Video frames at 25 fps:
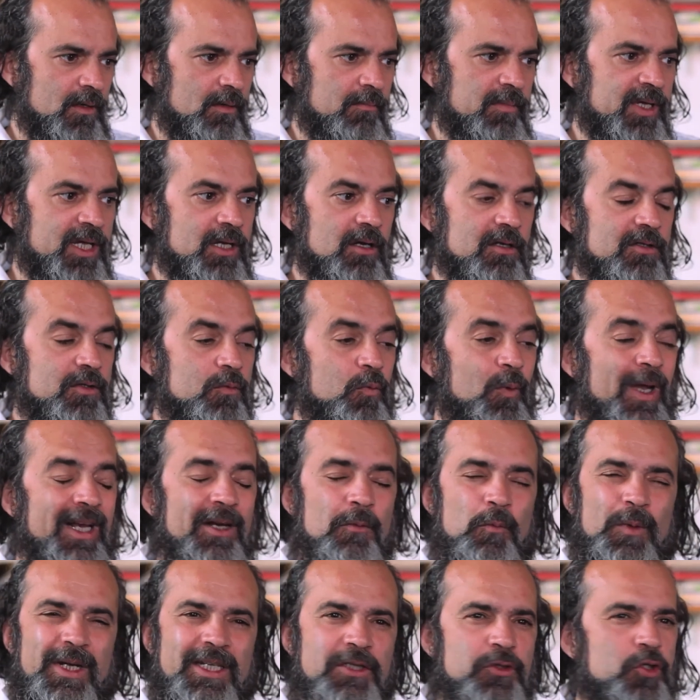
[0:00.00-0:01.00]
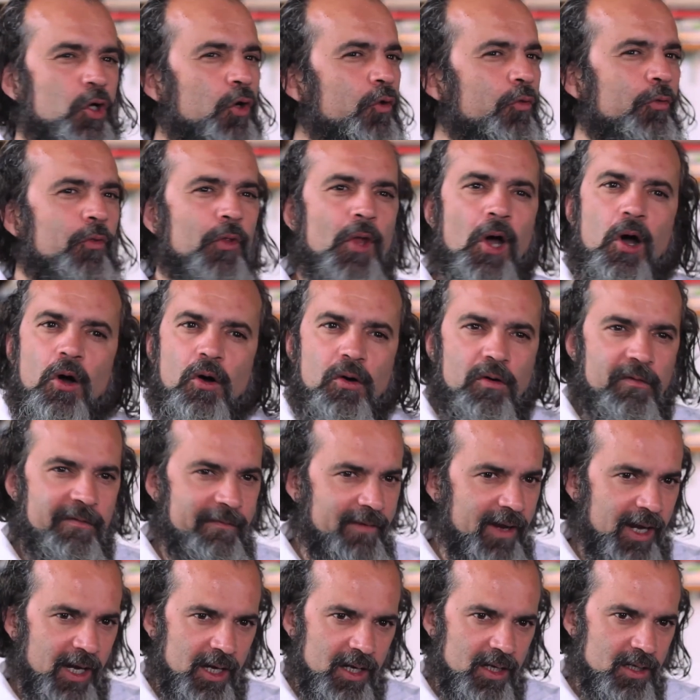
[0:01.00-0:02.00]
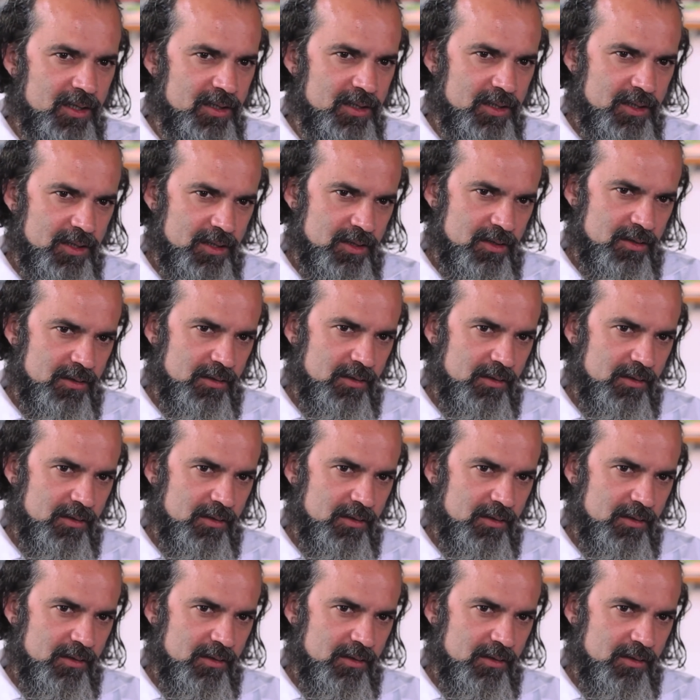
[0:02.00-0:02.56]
Because when we don't know things,